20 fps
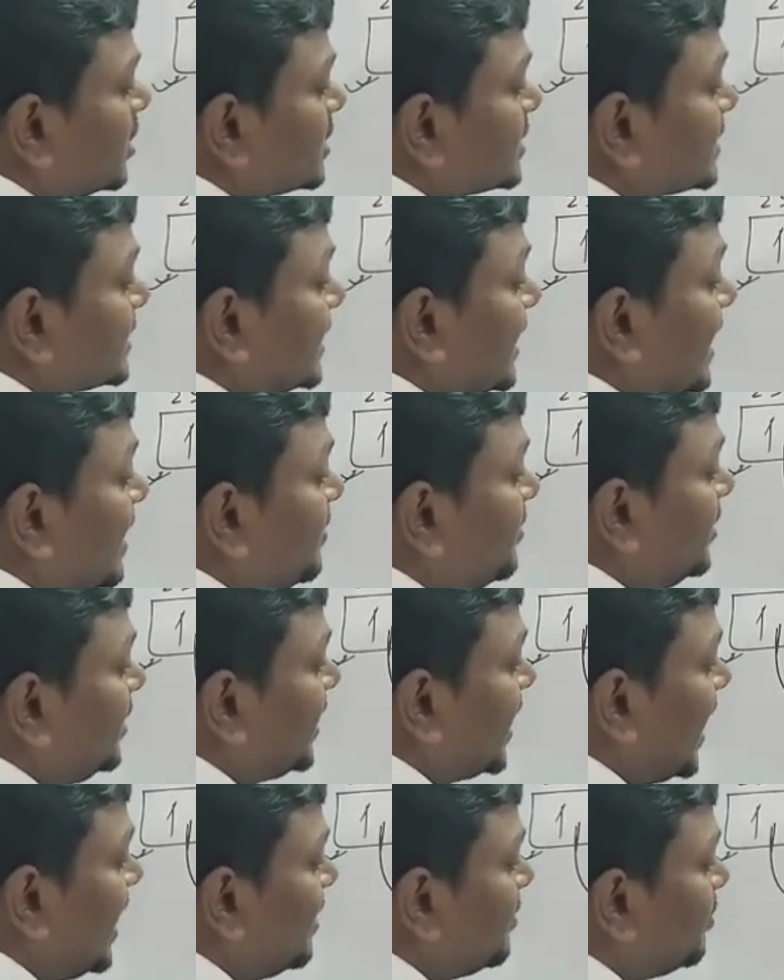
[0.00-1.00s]
same
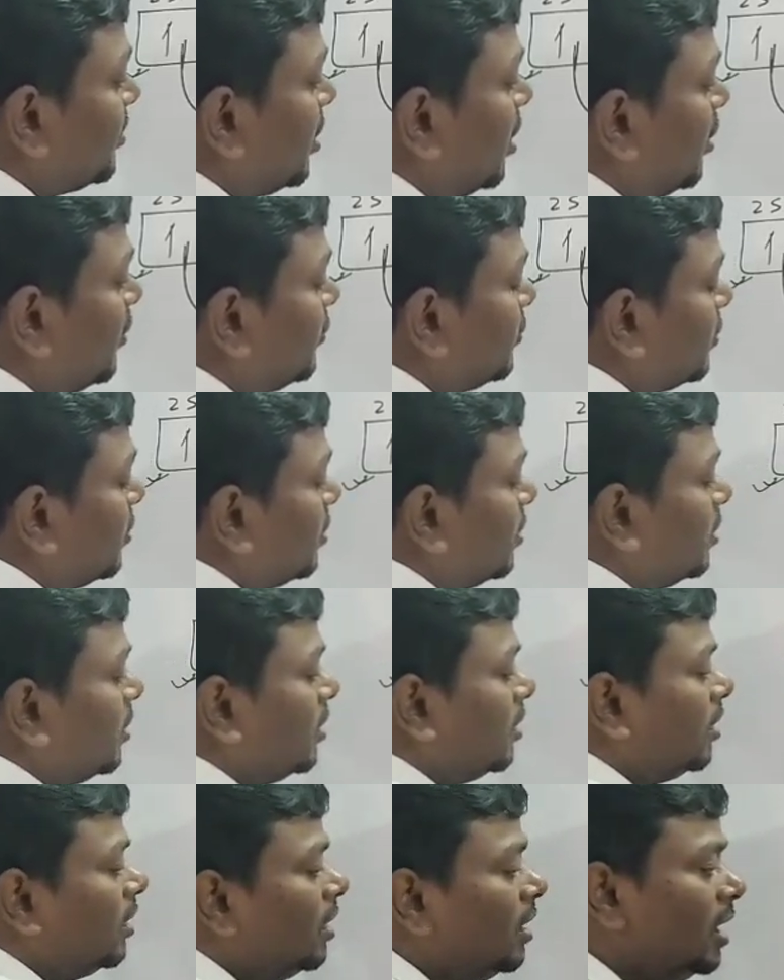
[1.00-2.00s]
type of
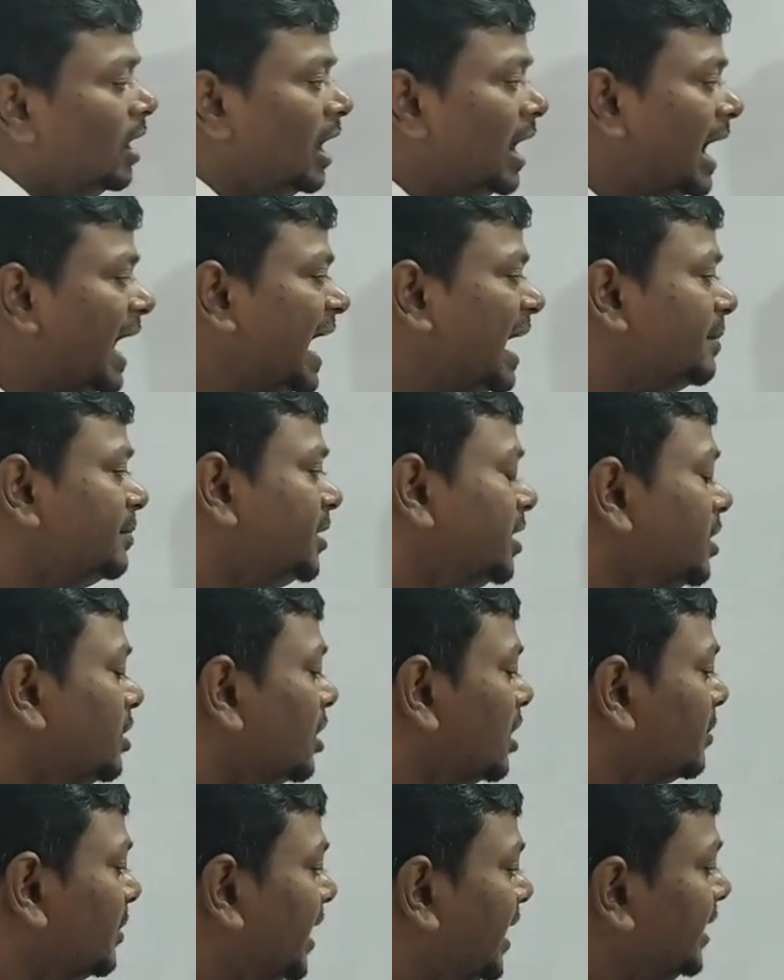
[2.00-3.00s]
hybrid
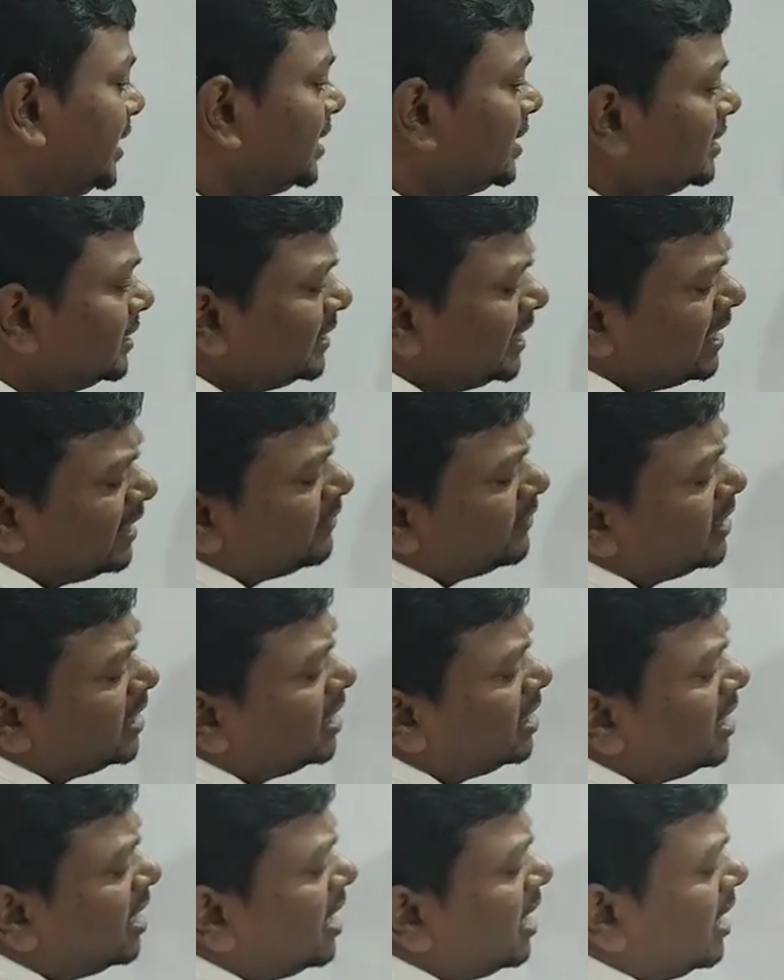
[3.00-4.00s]
orbital. They
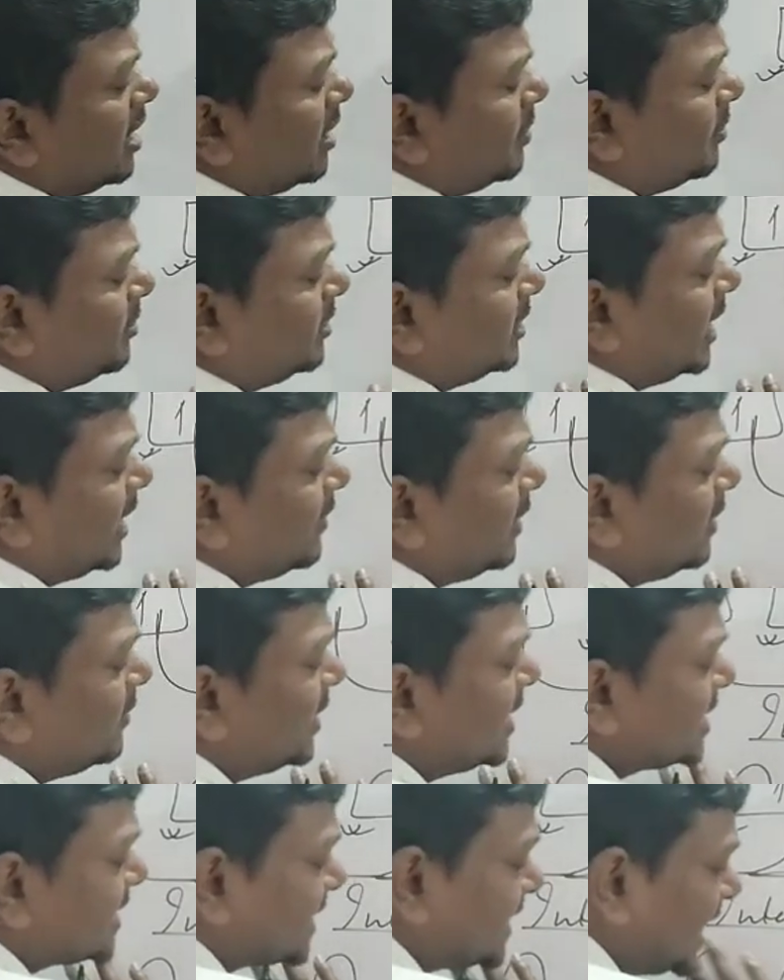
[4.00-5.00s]
will
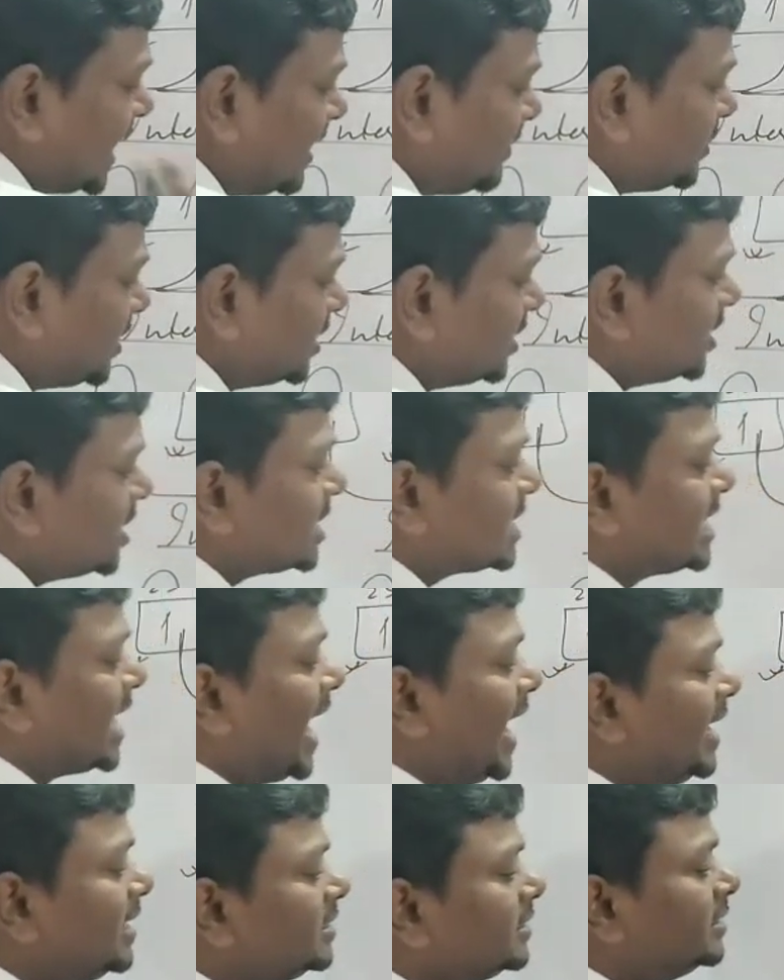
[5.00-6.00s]
be same in the
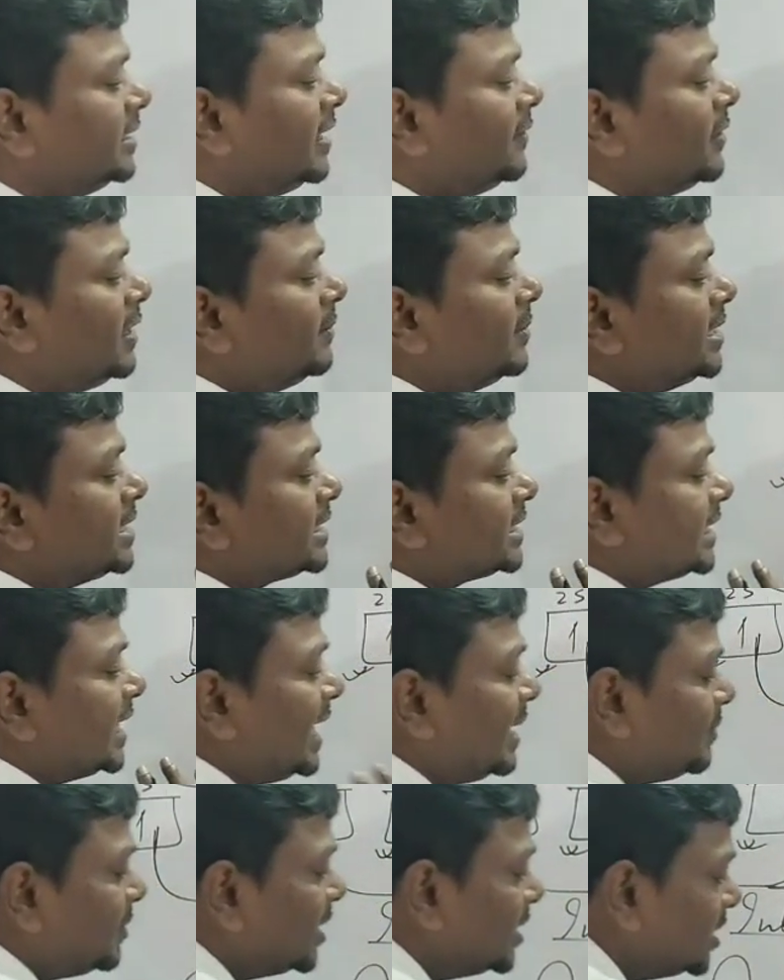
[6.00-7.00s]
size, they will be
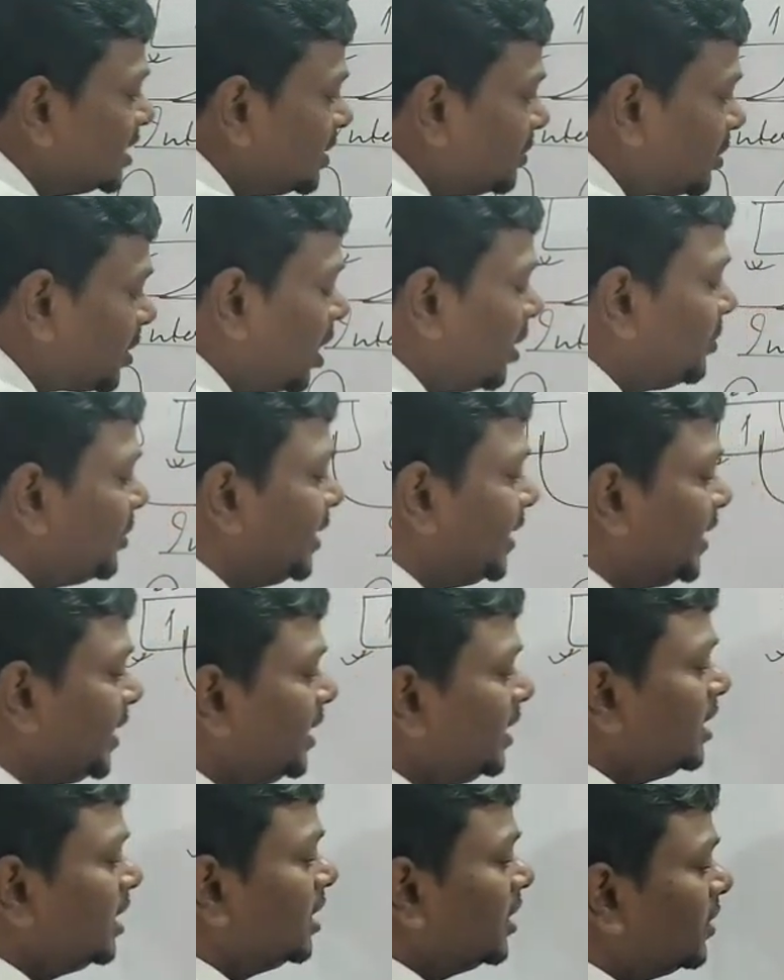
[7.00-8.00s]
same in the
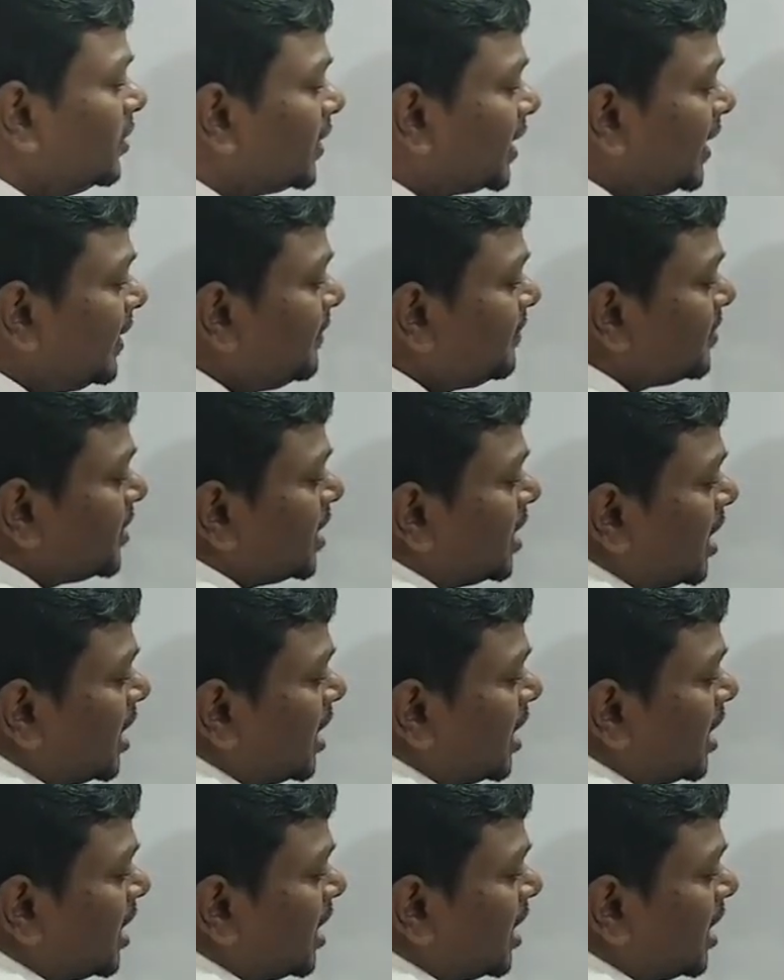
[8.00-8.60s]
property. Okay,